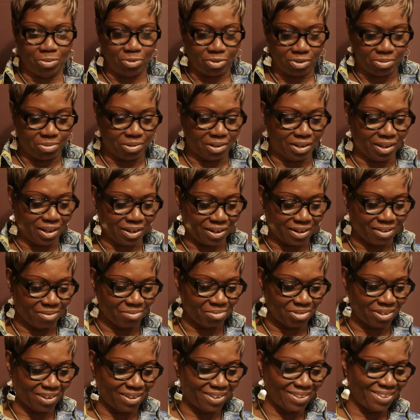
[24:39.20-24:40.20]
Yeah.
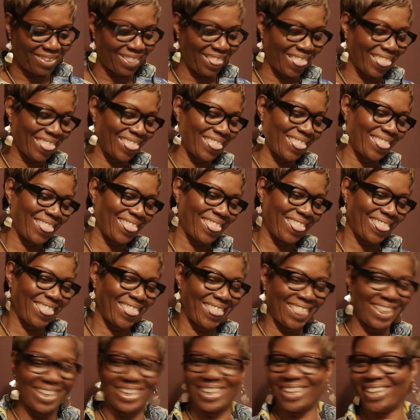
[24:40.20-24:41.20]

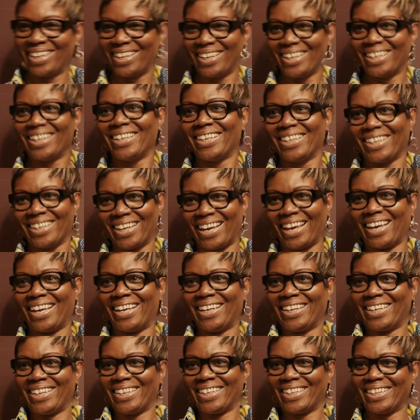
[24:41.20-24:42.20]
But so
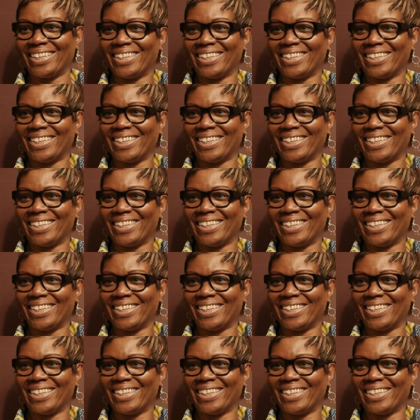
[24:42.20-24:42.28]
many people